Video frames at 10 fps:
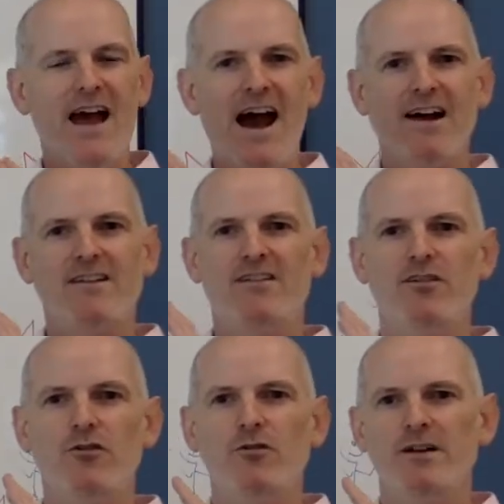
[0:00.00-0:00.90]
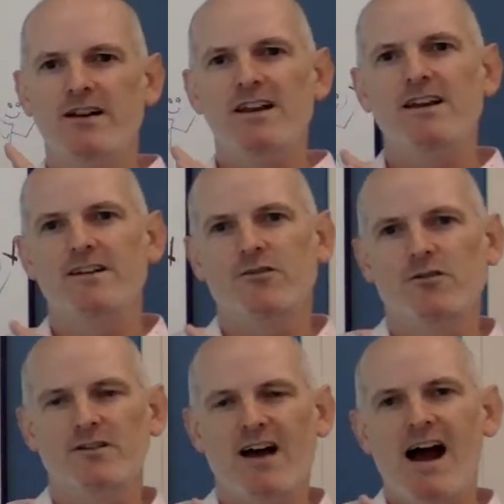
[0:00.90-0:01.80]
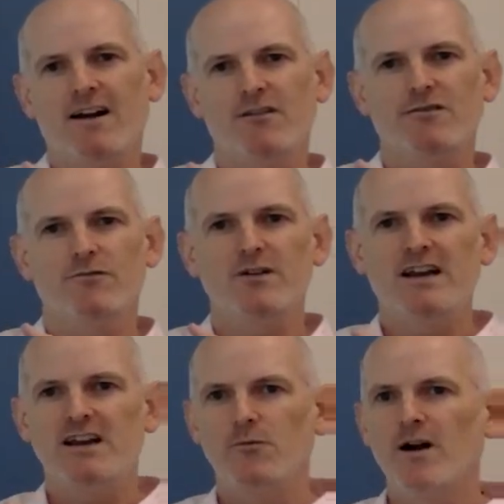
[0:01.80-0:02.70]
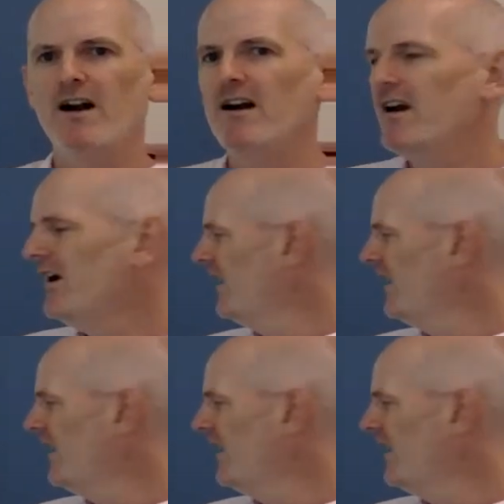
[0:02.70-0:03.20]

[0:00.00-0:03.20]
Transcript: Act 2 and getting into Act 3, where